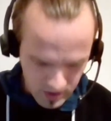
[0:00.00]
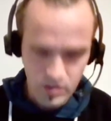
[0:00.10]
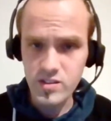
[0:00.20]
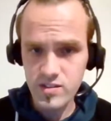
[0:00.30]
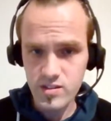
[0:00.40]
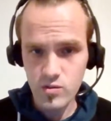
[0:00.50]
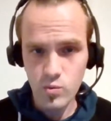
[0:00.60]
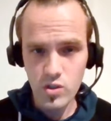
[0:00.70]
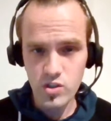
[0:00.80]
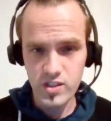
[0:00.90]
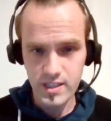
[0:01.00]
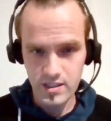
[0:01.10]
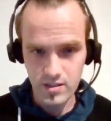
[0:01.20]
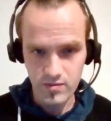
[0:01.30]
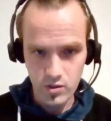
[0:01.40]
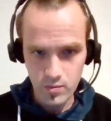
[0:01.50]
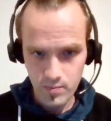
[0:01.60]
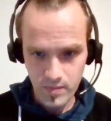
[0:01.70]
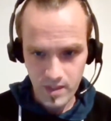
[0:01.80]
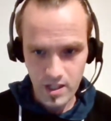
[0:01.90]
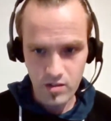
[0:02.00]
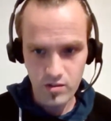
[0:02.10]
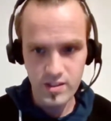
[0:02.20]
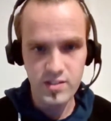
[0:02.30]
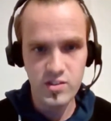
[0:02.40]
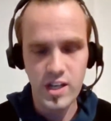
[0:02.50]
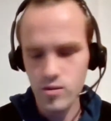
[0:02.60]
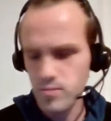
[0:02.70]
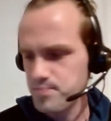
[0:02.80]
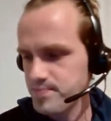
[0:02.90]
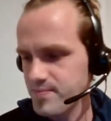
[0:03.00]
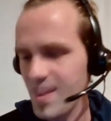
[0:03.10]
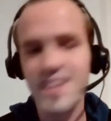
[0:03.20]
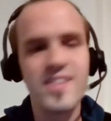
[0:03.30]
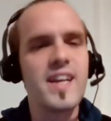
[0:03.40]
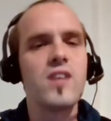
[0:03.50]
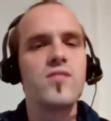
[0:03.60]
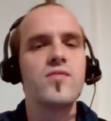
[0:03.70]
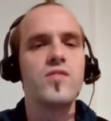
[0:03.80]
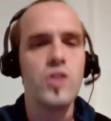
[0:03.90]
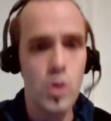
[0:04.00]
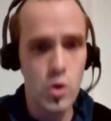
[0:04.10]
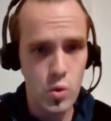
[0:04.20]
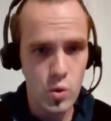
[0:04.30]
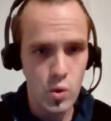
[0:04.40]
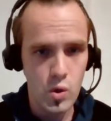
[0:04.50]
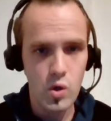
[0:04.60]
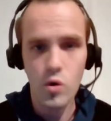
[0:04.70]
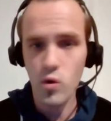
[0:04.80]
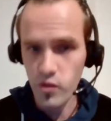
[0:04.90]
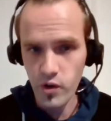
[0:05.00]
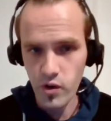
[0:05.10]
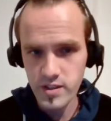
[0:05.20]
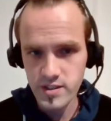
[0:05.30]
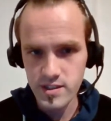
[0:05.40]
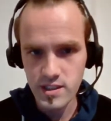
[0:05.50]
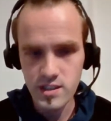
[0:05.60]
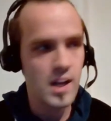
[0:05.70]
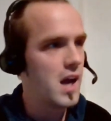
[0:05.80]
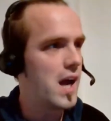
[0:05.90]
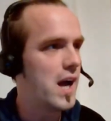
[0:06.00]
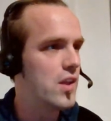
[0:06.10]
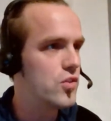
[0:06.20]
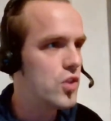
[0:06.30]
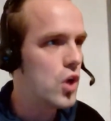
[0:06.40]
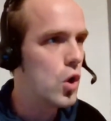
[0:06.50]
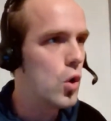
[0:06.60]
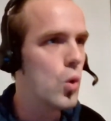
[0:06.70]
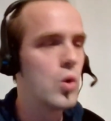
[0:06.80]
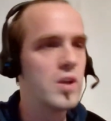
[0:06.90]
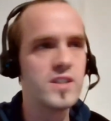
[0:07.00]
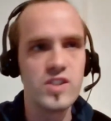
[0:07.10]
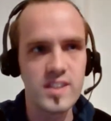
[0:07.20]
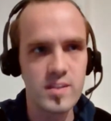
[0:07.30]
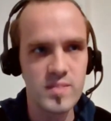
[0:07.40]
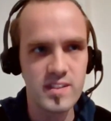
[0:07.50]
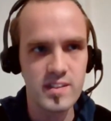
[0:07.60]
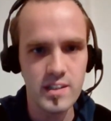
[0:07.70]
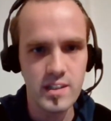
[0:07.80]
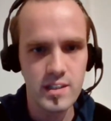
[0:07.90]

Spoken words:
you can still watch the interview here on this channel, they have no authority and no legitimacy,